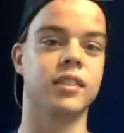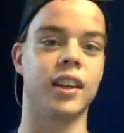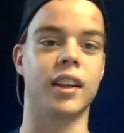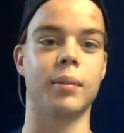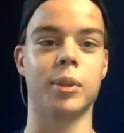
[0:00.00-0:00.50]

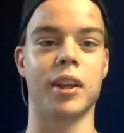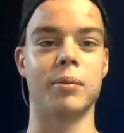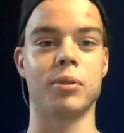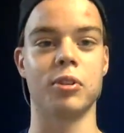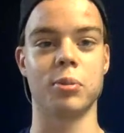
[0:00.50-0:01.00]
like I
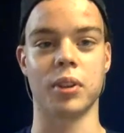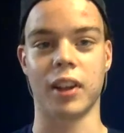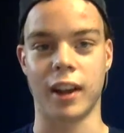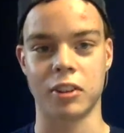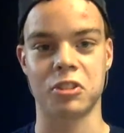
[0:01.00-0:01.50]
became friends with
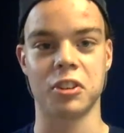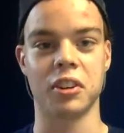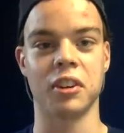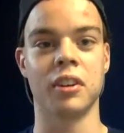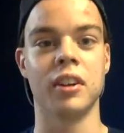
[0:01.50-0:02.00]
last
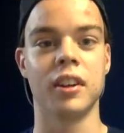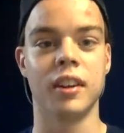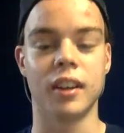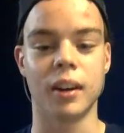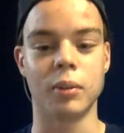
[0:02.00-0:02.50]
year,
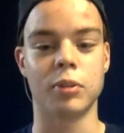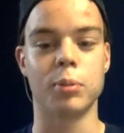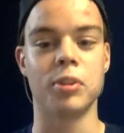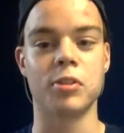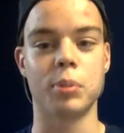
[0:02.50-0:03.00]
which has
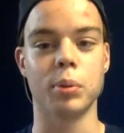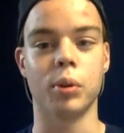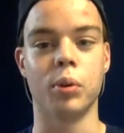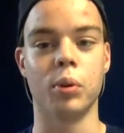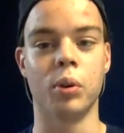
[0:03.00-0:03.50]
been super
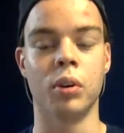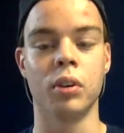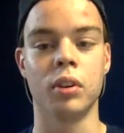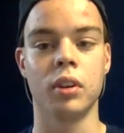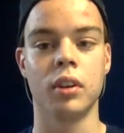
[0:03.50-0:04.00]
cool.
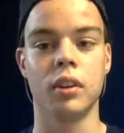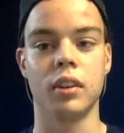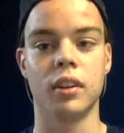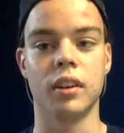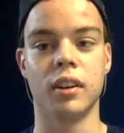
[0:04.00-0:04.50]

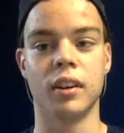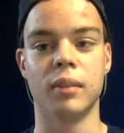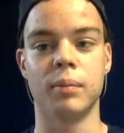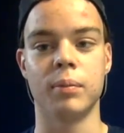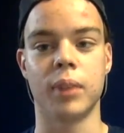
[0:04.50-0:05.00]

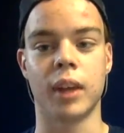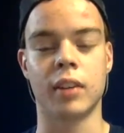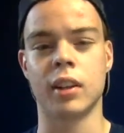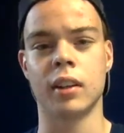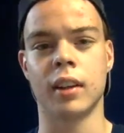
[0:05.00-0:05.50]
I'd
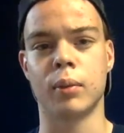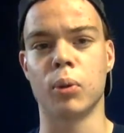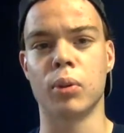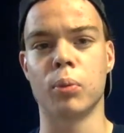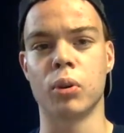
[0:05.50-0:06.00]
say like
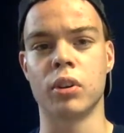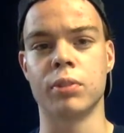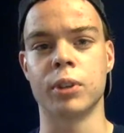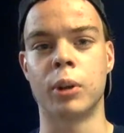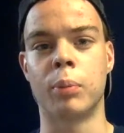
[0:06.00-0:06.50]
one of the more
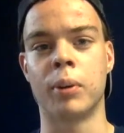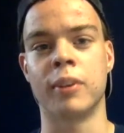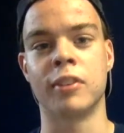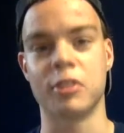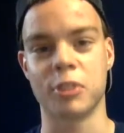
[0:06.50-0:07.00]
difficult
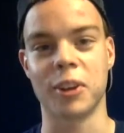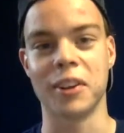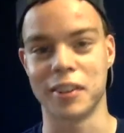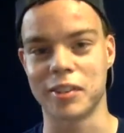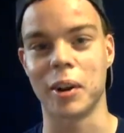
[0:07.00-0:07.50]
parts is trying
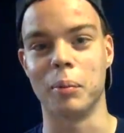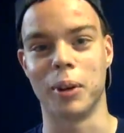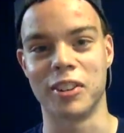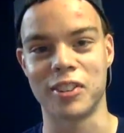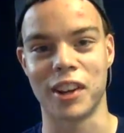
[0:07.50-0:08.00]
to start
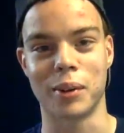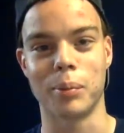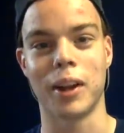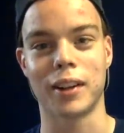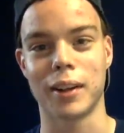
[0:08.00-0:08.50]
my channel
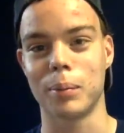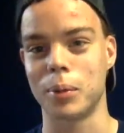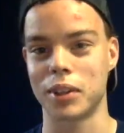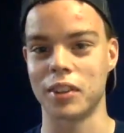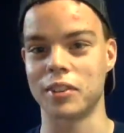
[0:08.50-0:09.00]
back up
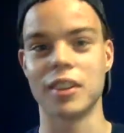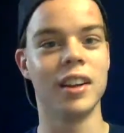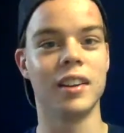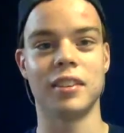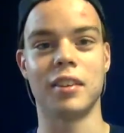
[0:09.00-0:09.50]
because
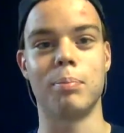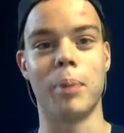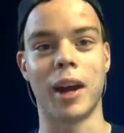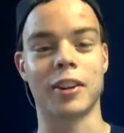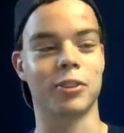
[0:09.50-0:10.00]
this
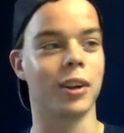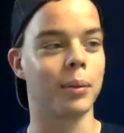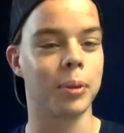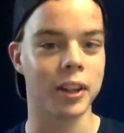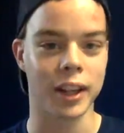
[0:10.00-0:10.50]

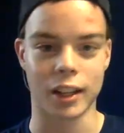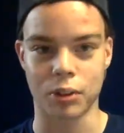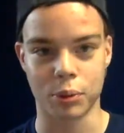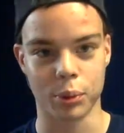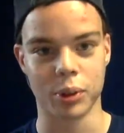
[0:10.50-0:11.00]
backdrop I like
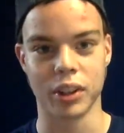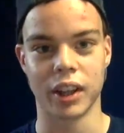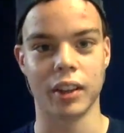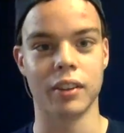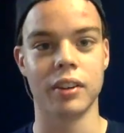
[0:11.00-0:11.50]
threw
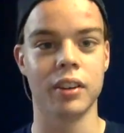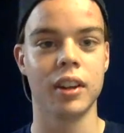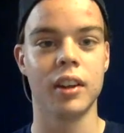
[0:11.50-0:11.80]
together